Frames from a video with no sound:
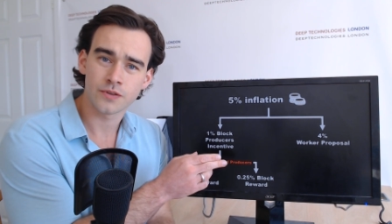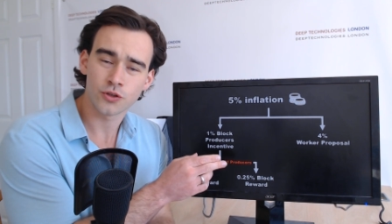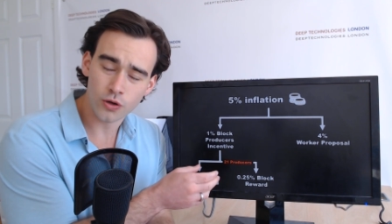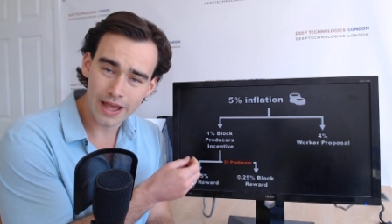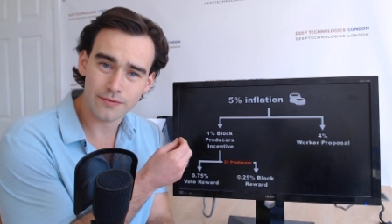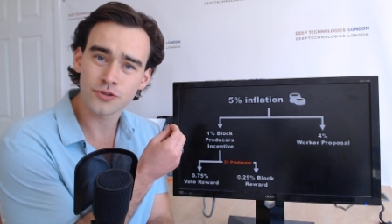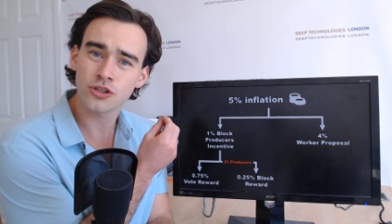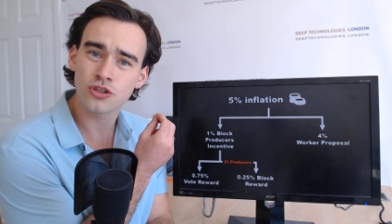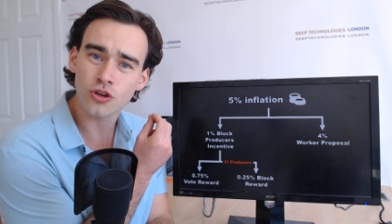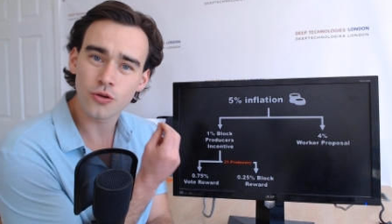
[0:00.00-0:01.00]
you'll have
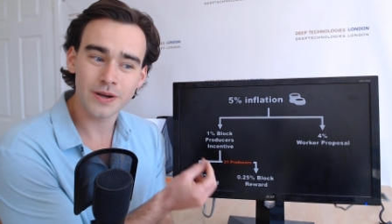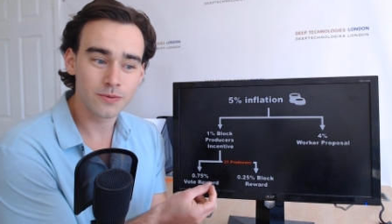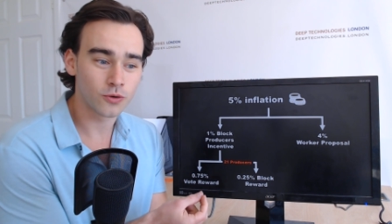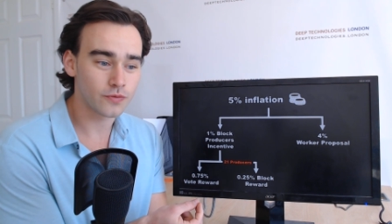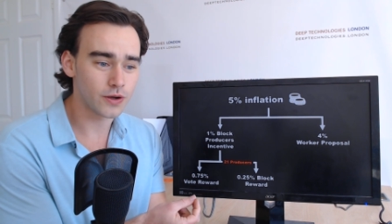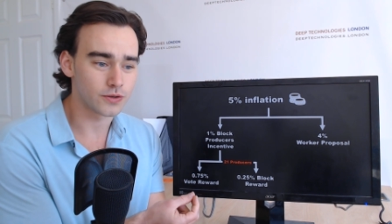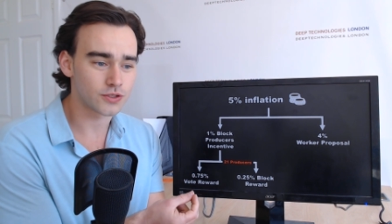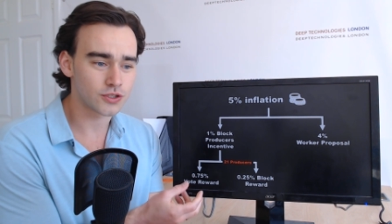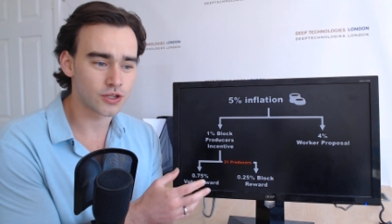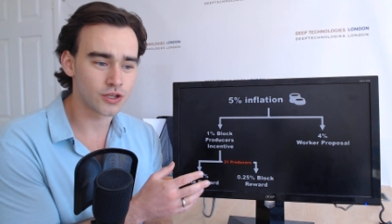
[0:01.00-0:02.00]
so many more
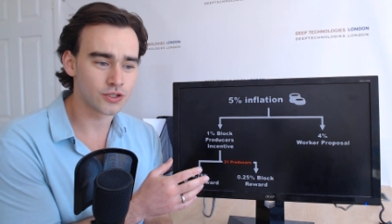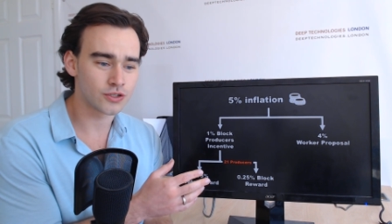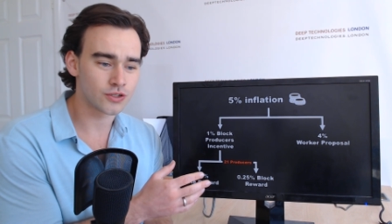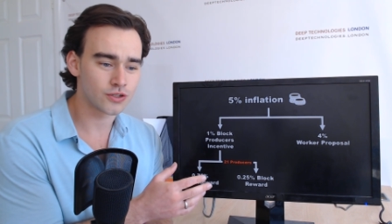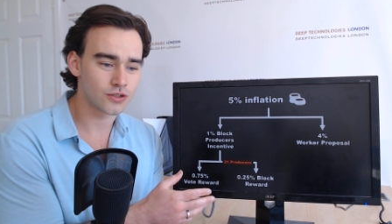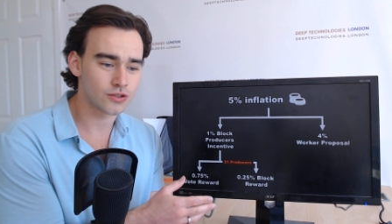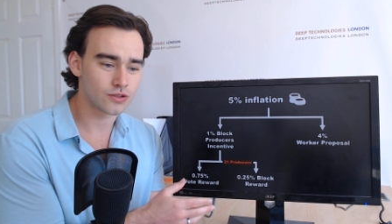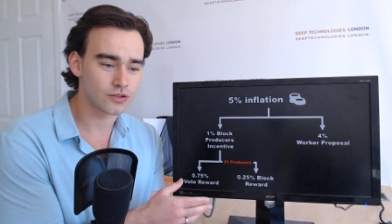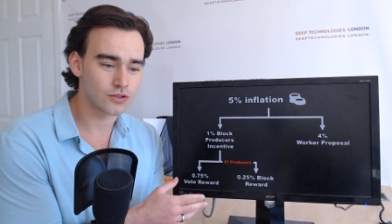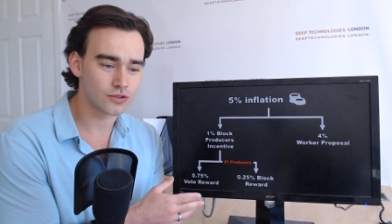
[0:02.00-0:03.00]
votes than
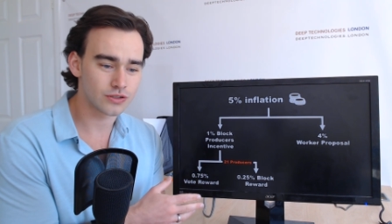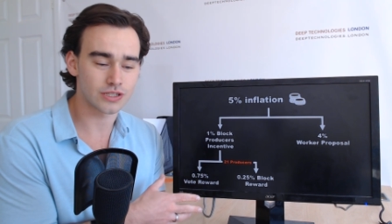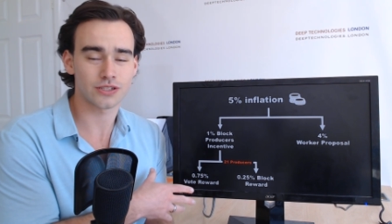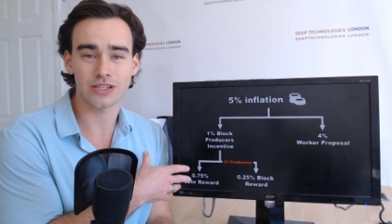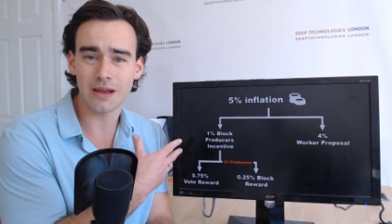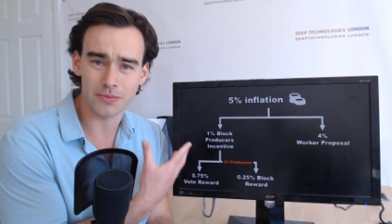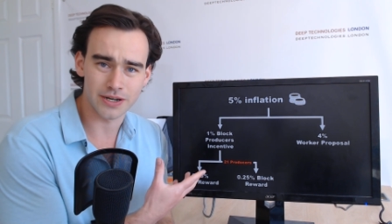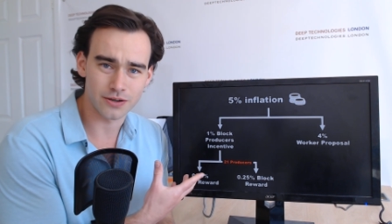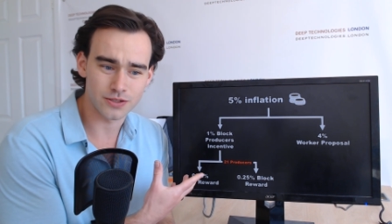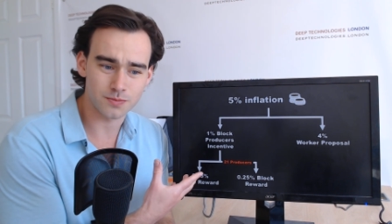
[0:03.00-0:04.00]
the standby
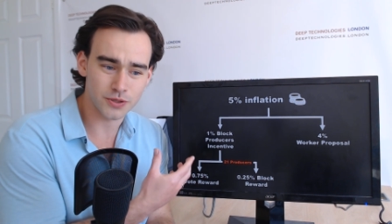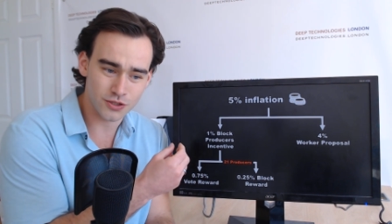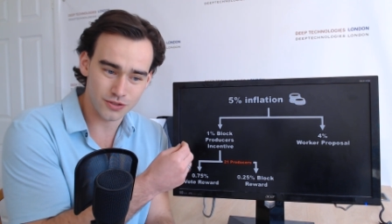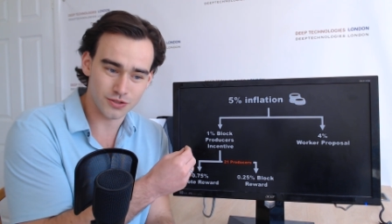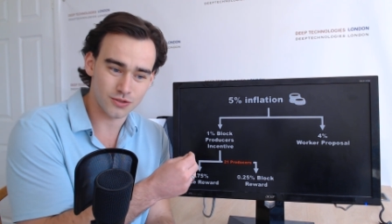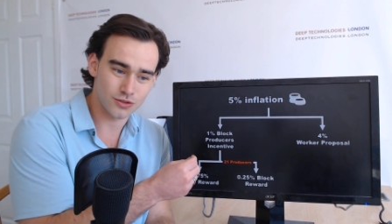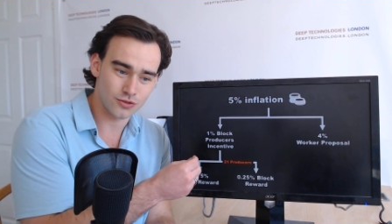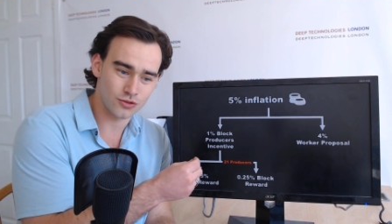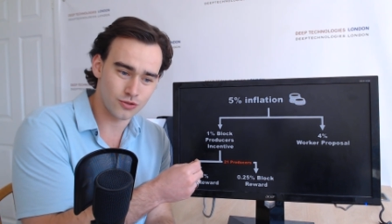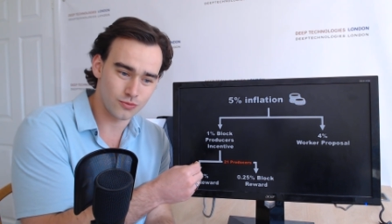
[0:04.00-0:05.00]
nodes, because
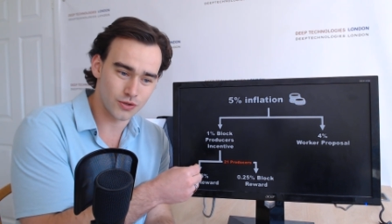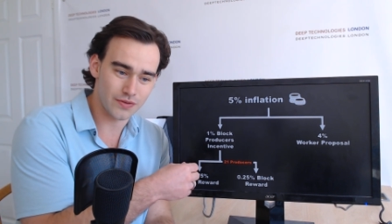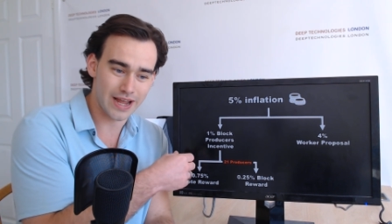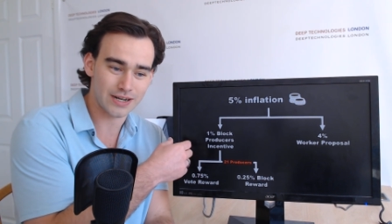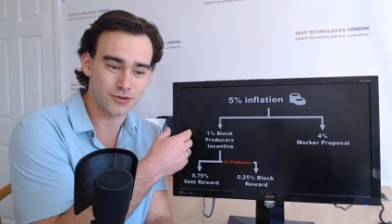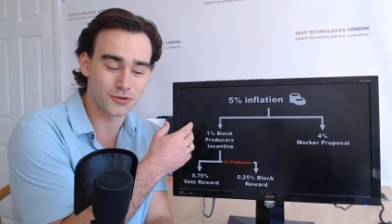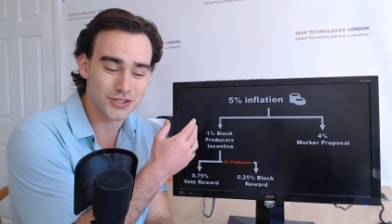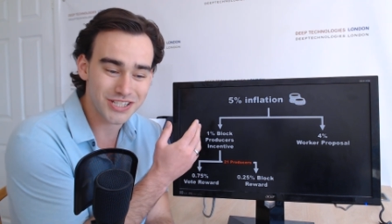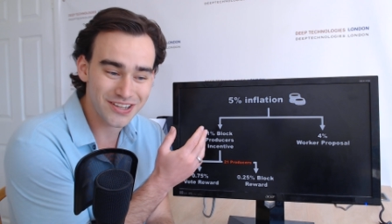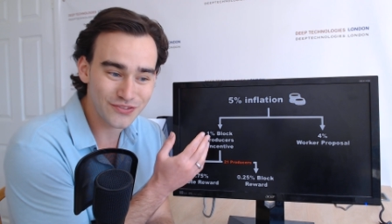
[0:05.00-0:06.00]
you would have had to
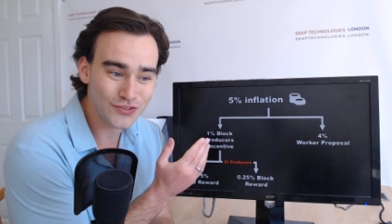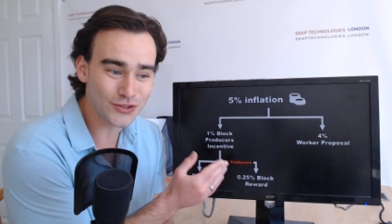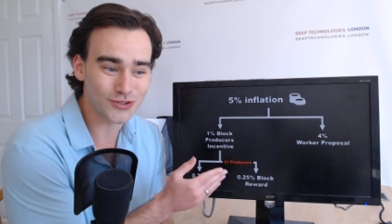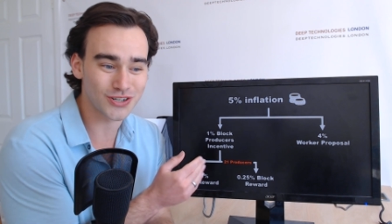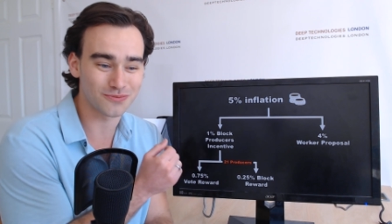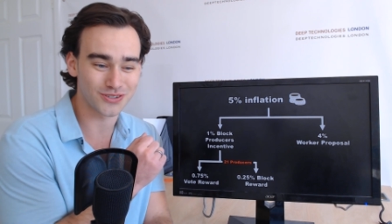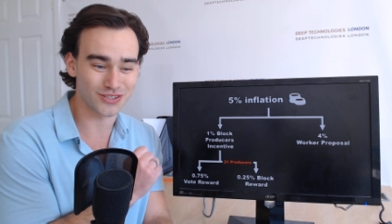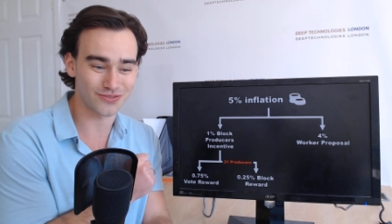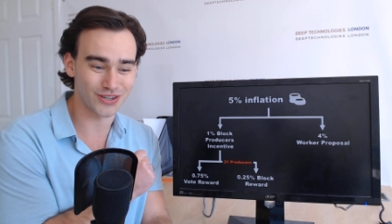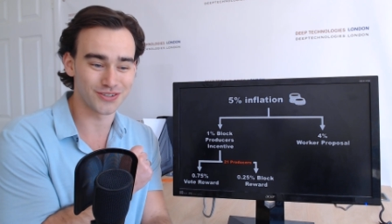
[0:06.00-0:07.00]
receive huge numbers
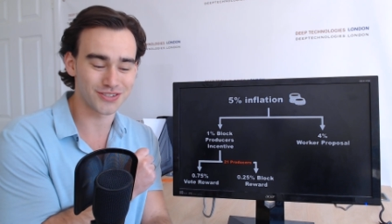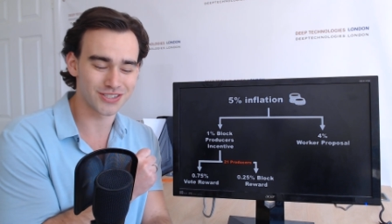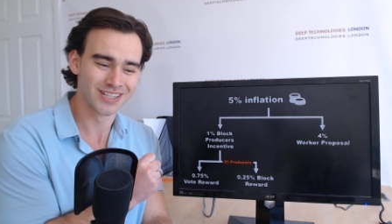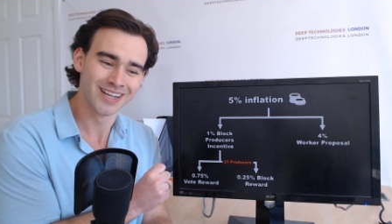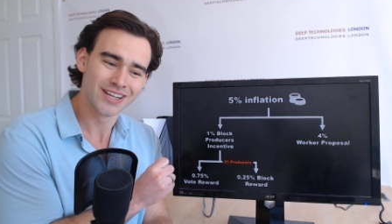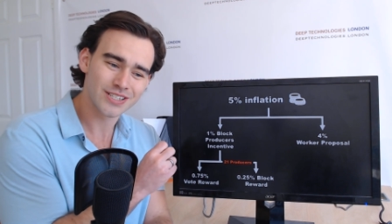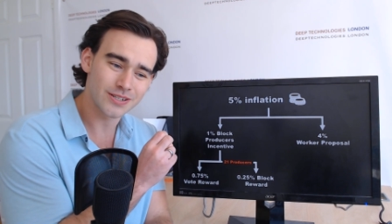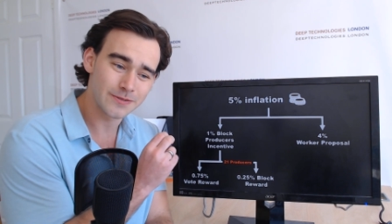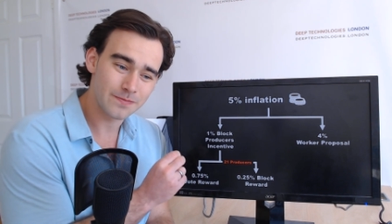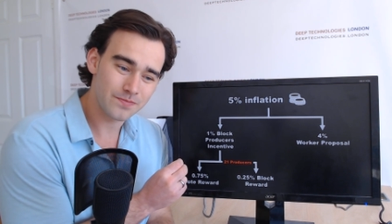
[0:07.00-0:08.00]
of votes.
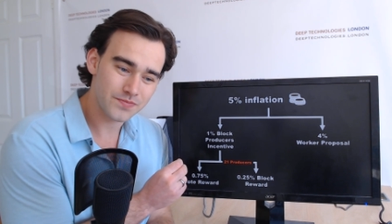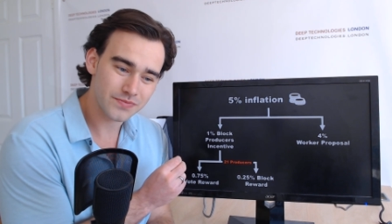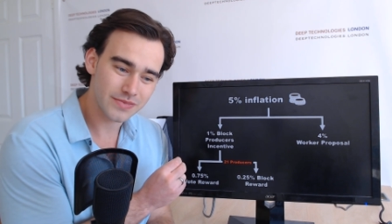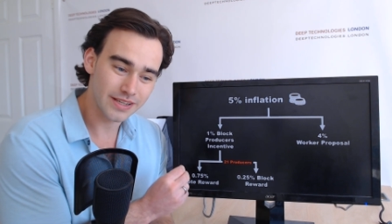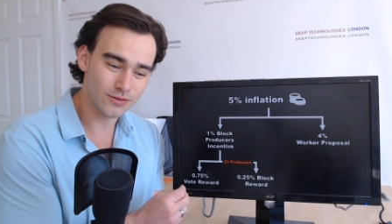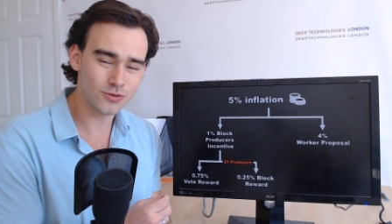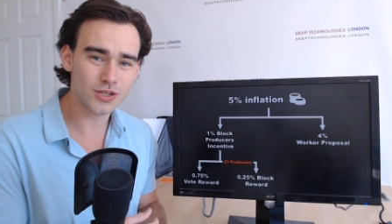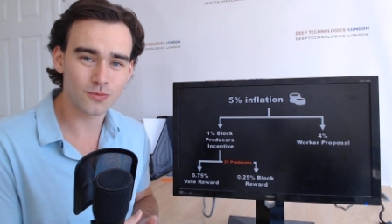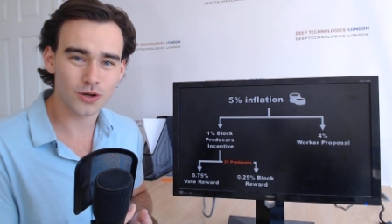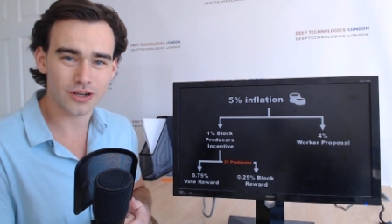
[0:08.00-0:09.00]
So it
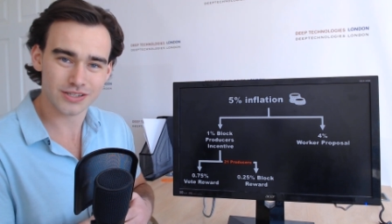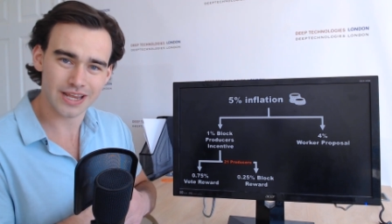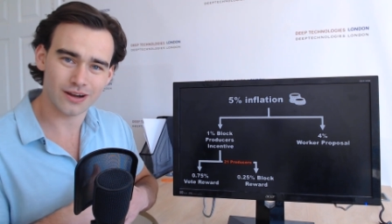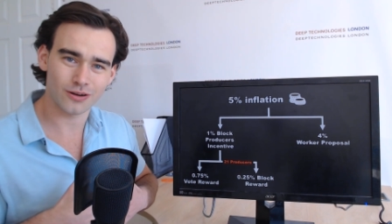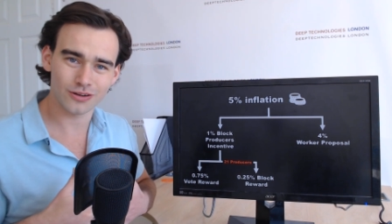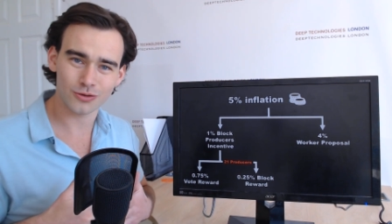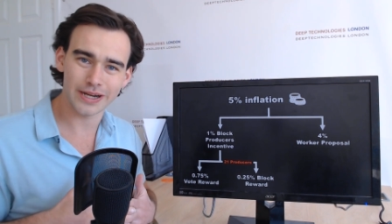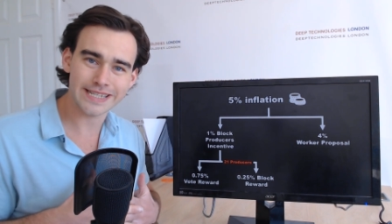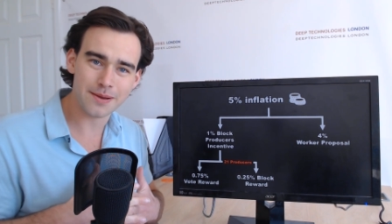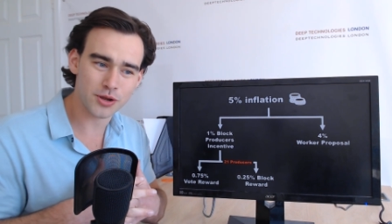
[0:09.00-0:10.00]
also works out
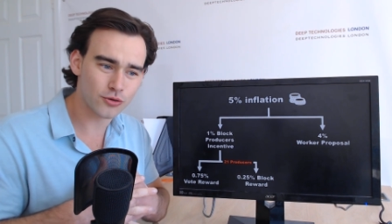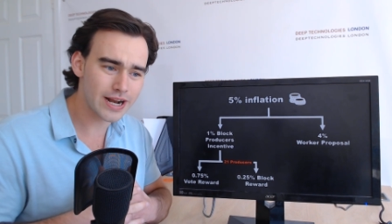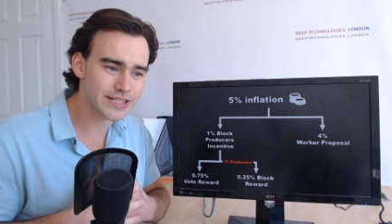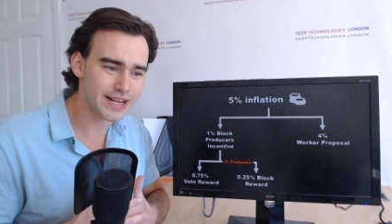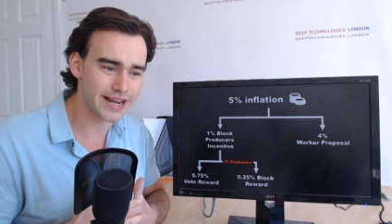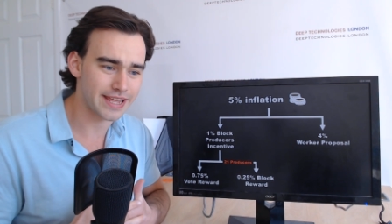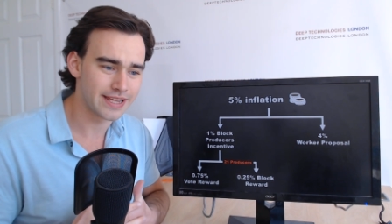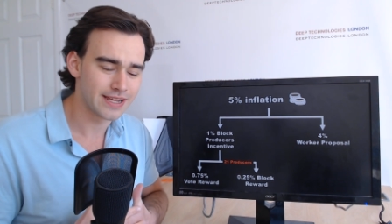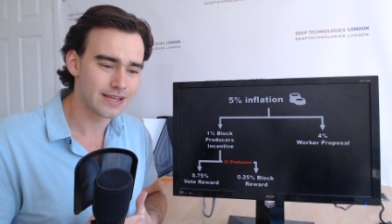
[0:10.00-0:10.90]
quite democratically,